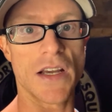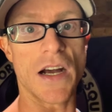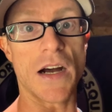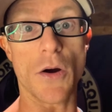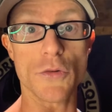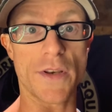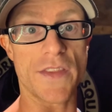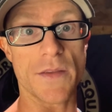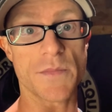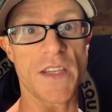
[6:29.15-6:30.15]
holding
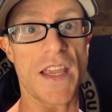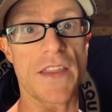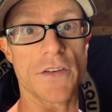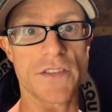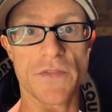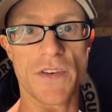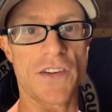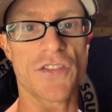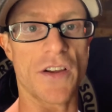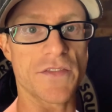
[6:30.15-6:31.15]
them together to
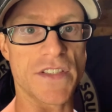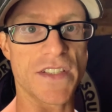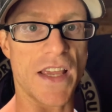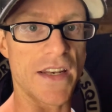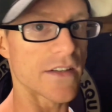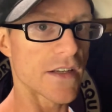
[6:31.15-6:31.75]
finish off the set.